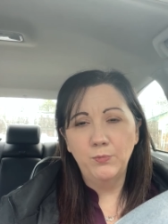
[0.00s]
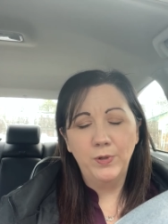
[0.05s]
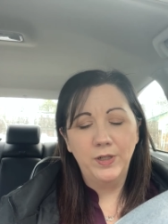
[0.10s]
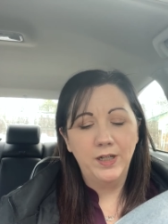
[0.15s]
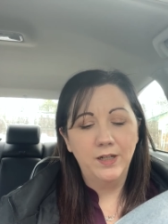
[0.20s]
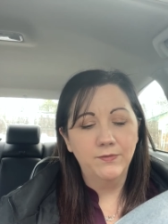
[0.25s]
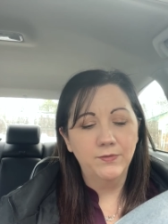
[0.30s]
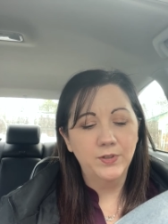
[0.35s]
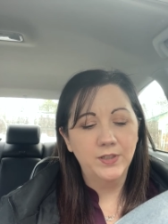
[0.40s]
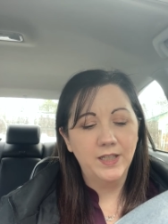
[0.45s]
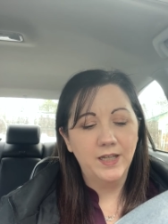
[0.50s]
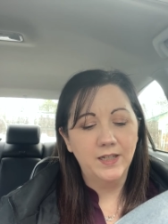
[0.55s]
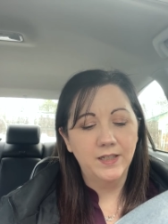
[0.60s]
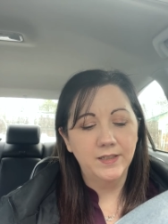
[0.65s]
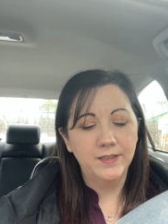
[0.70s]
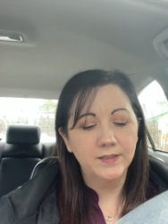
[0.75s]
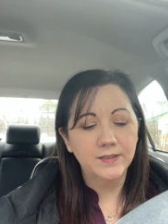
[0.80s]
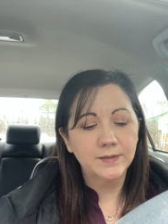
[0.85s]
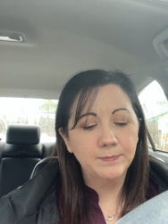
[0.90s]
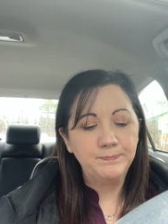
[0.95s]
whatever that
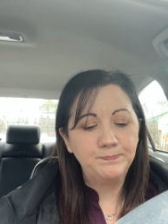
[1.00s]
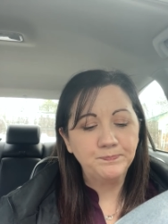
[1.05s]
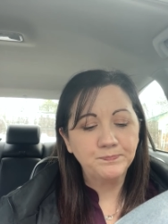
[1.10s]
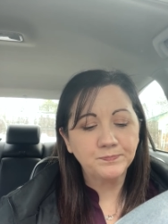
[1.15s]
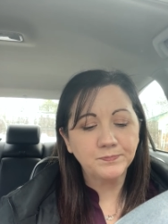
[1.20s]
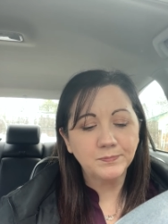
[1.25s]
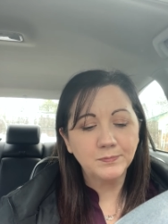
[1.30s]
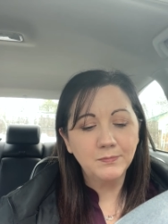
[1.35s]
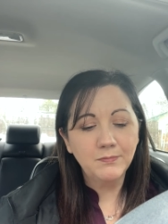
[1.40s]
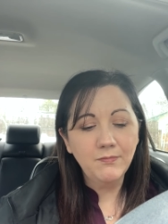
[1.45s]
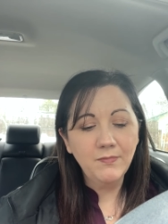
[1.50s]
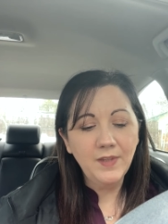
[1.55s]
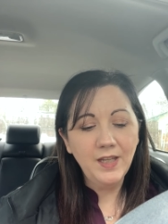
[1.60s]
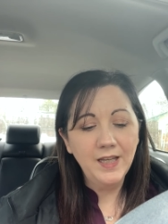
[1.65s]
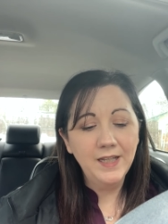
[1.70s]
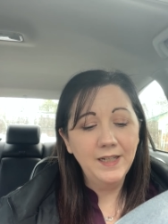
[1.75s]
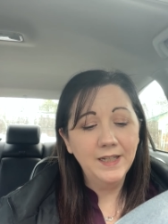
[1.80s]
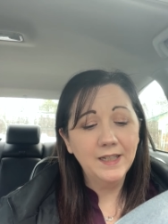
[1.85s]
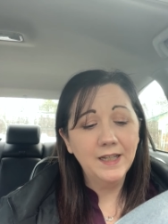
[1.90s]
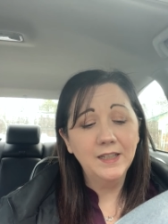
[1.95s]
is.
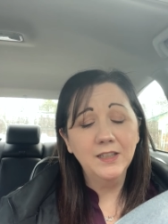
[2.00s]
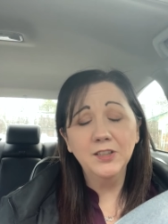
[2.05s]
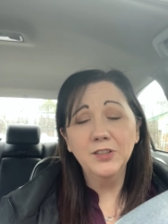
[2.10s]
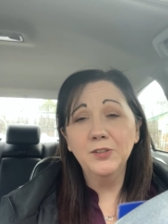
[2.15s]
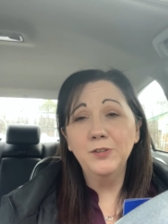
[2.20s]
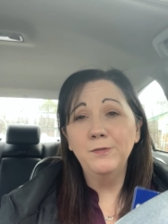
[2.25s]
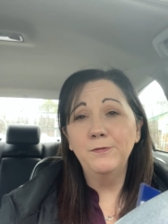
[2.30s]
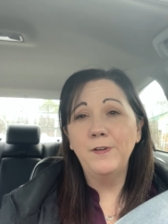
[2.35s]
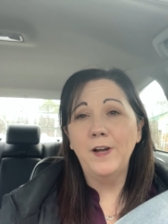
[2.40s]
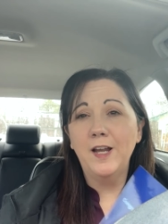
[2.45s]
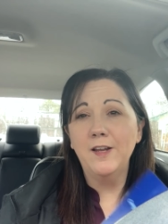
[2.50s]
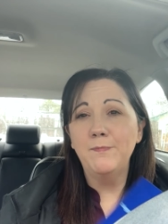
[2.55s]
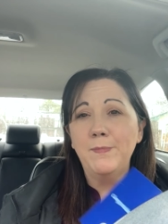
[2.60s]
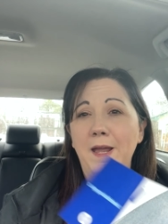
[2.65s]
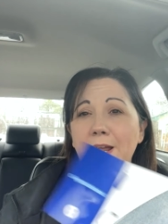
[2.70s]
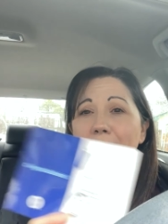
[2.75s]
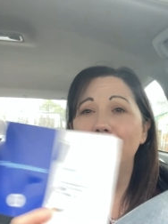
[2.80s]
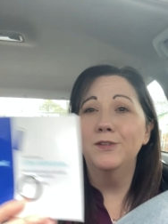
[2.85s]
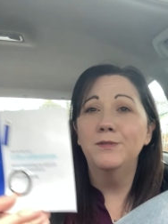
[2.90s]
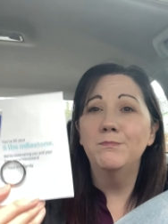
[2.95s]
And I got a little five
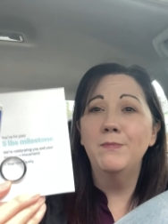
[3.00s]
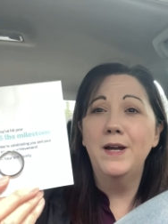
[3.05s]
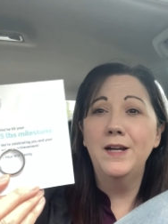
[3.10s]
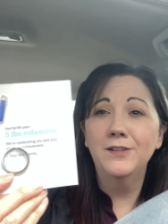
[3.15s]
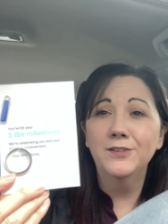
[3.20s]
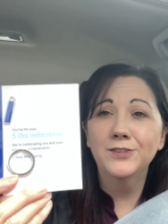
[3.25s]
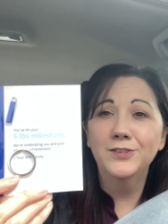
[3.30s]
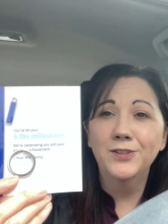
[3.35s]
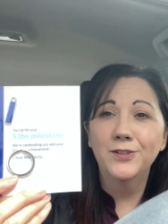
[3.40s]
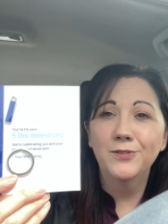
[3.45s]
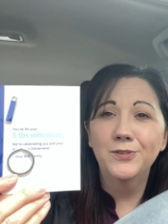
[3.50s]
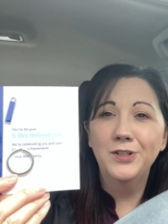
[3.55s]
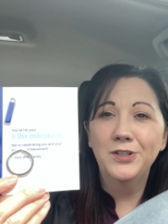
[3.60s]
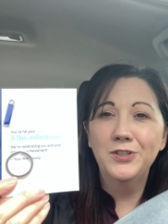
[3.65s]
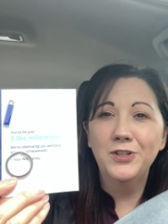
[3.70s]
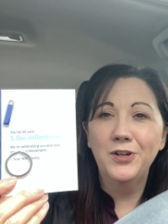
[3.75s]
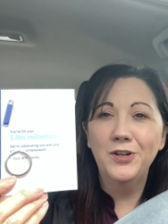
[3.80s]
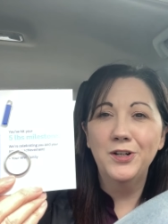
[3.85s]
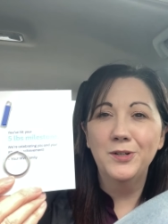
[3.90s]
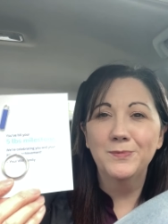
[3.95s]
pound milestone
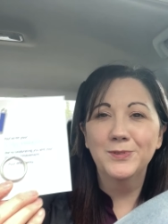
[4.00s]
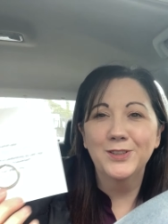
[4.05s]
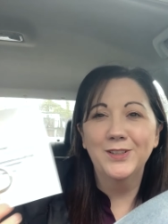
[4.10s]
charm.